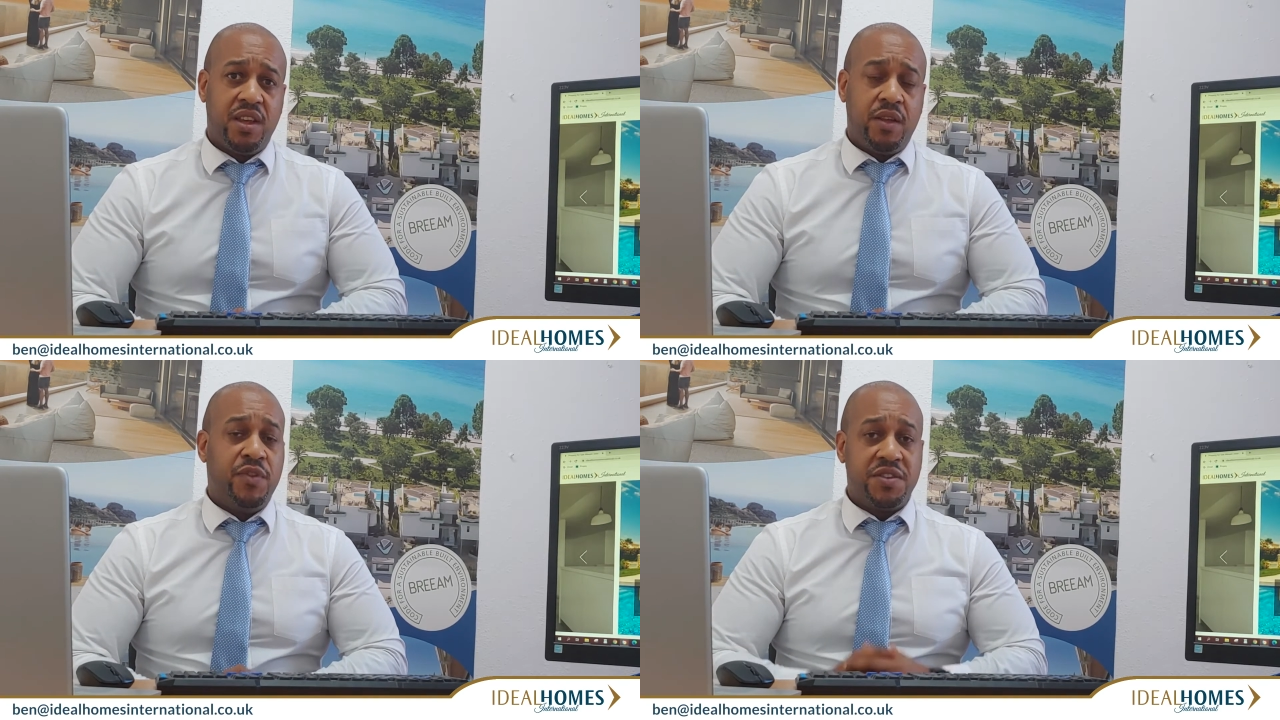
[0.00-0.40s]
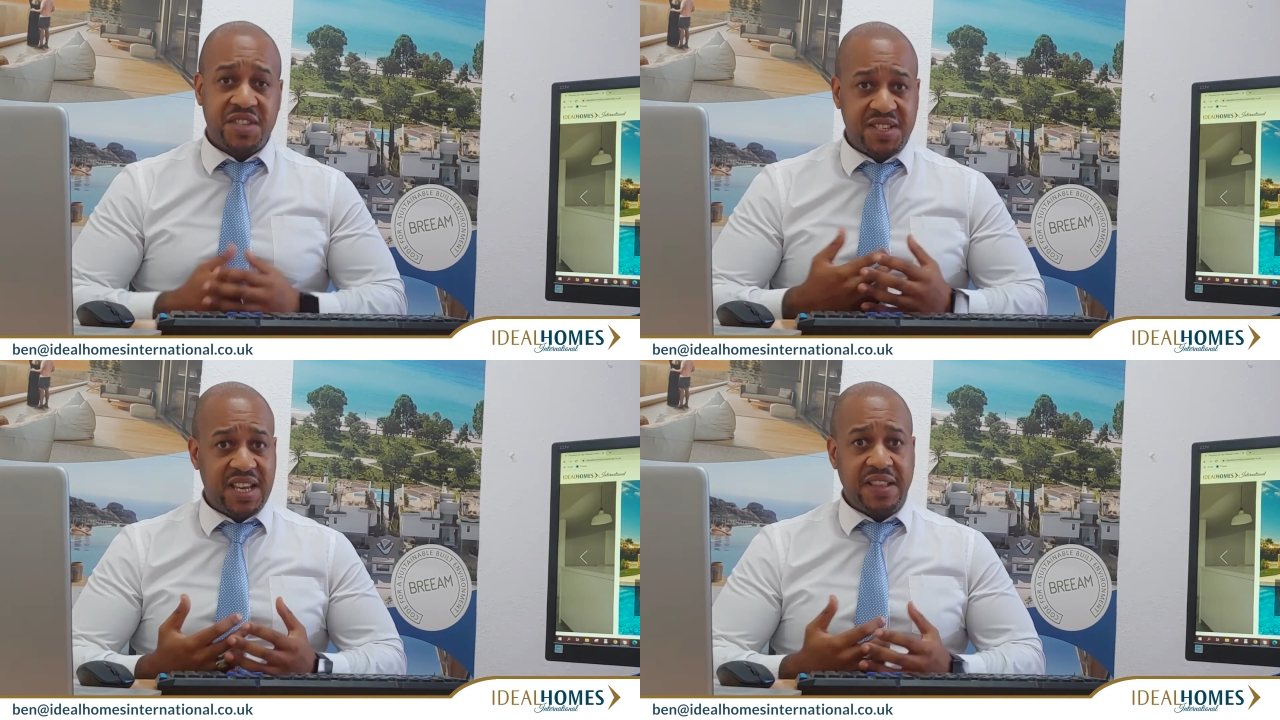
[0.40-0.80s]
Not
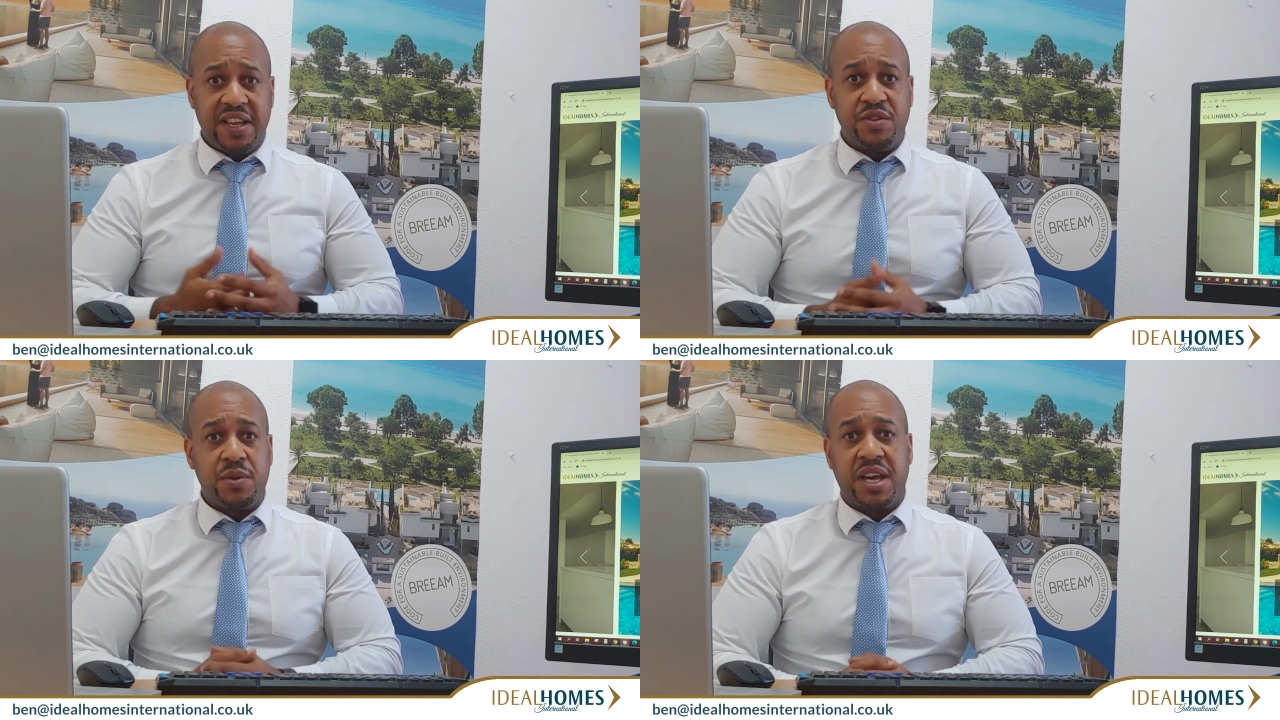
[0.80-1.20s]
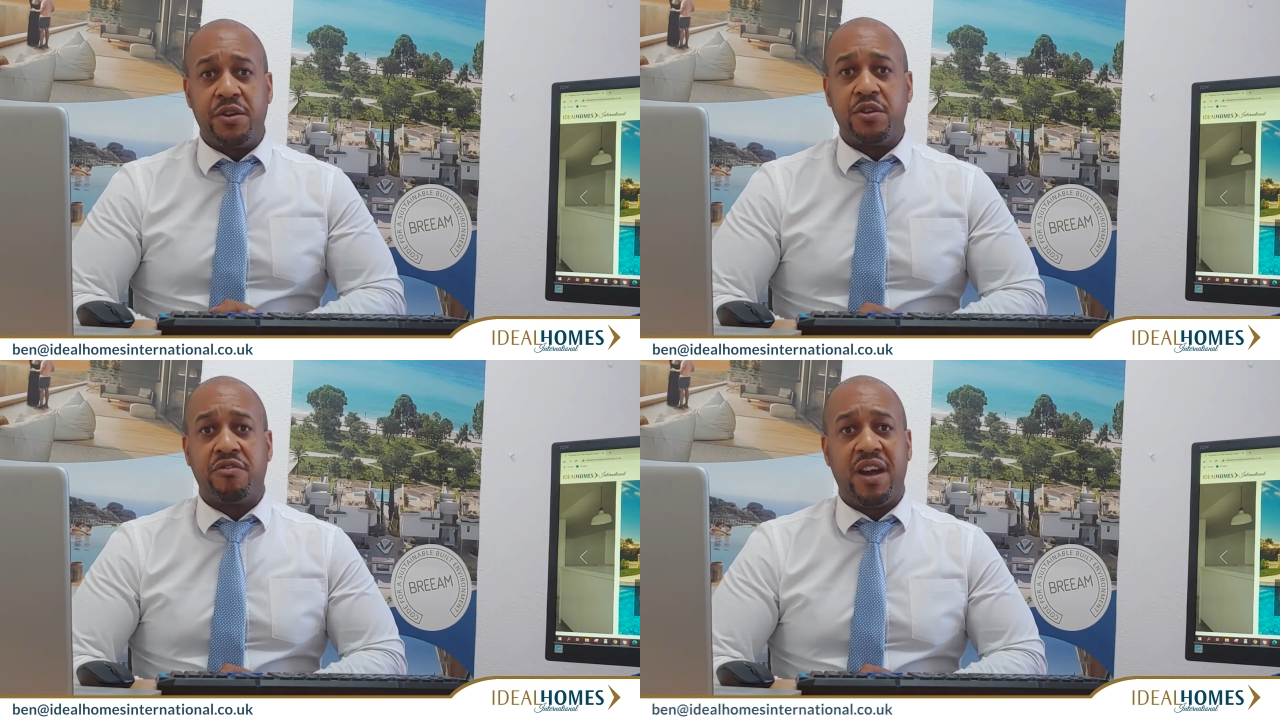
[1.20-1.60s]
to say that you
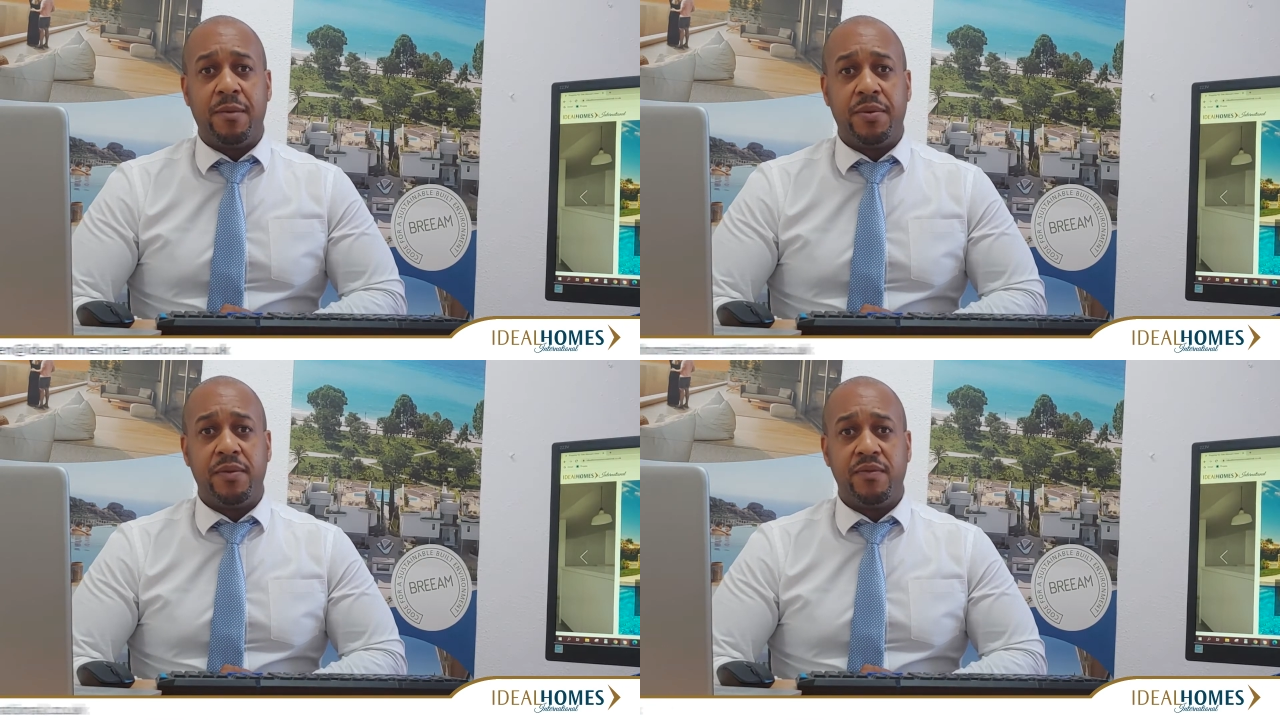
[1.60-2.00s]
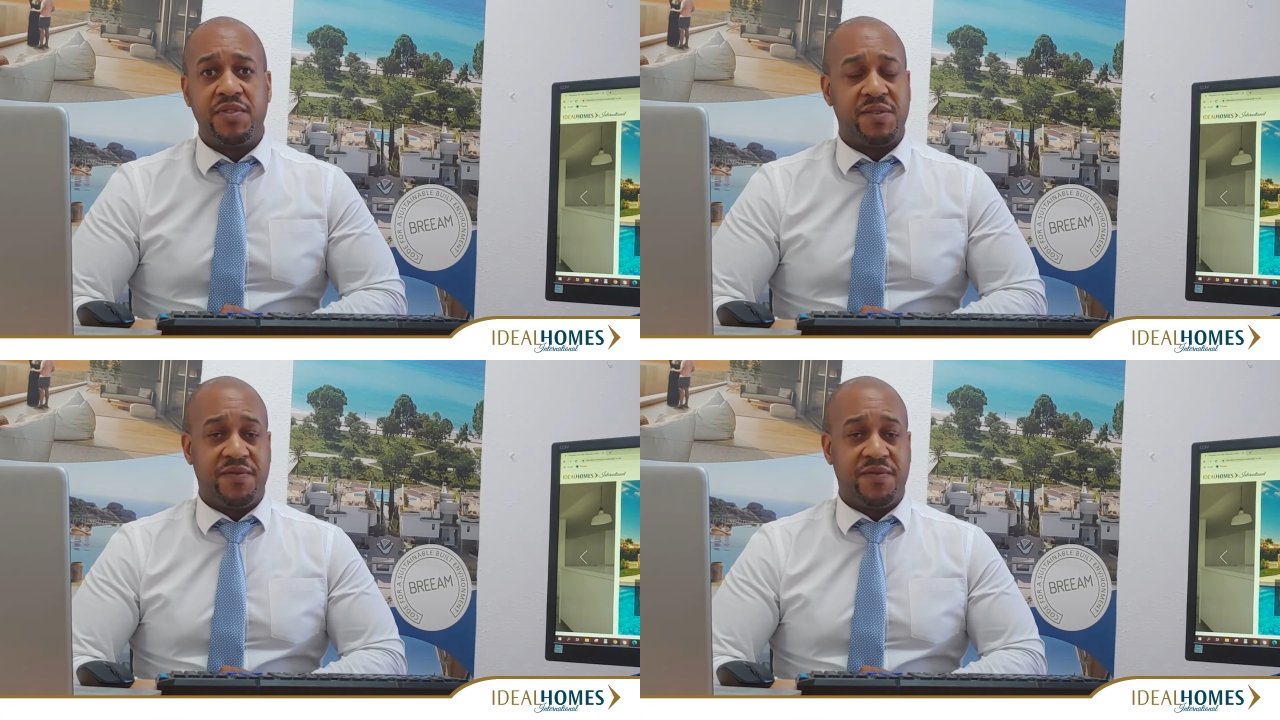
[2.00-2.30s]
cannot grab some